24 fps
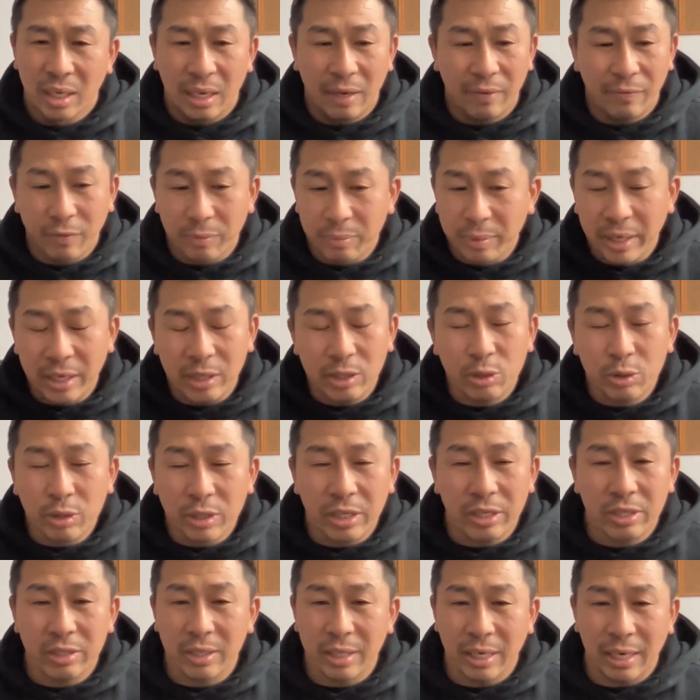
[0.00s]
And from there, 2
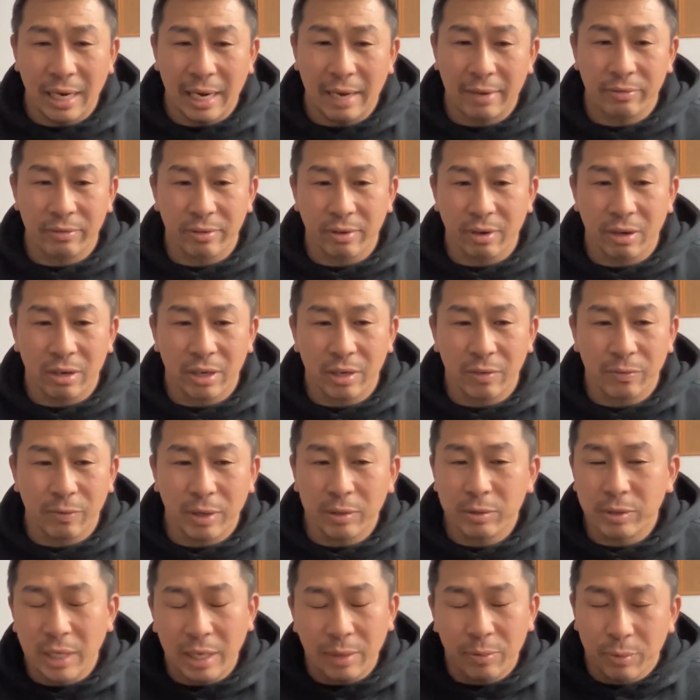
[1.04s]
years after the Hong Kong
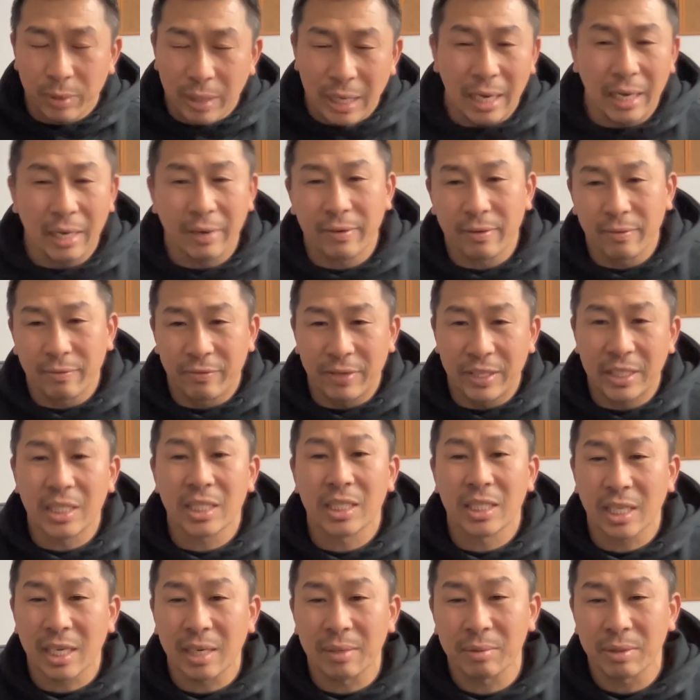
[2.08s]
refugee camp, we got
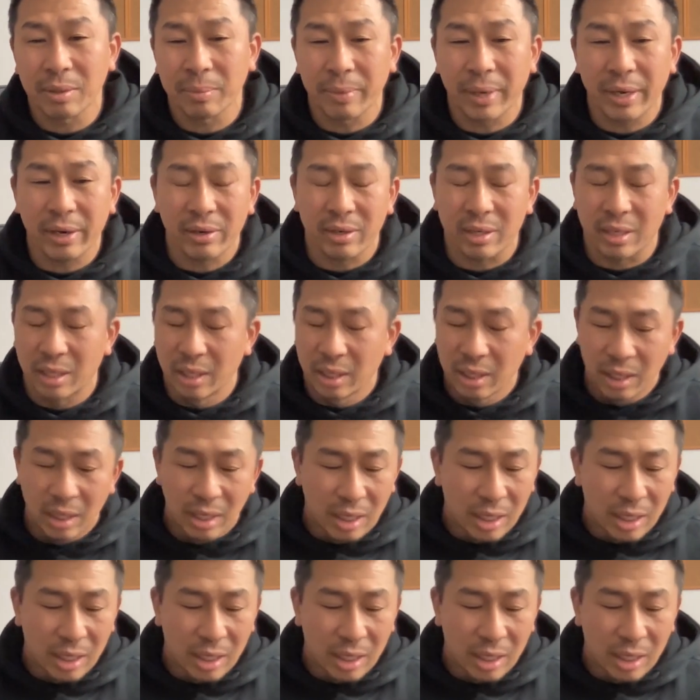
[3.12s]
visas to come to America.